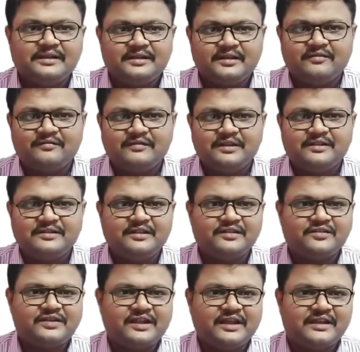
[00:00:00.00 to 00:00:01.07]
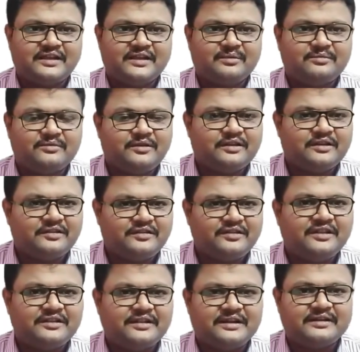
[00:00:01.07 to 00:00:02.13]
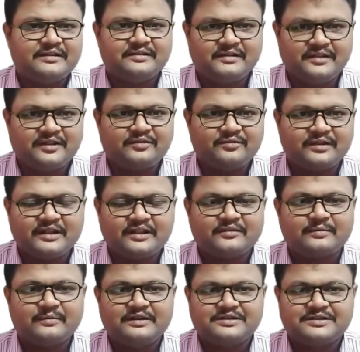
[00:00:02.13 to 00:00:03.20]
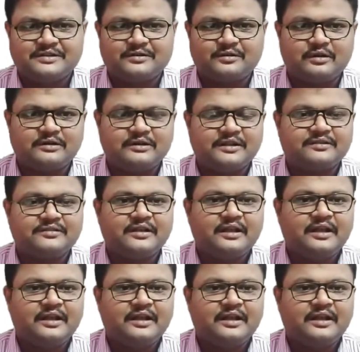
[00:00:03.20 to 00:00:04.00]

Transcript: Now in this diagram you can see that there is one explanation called as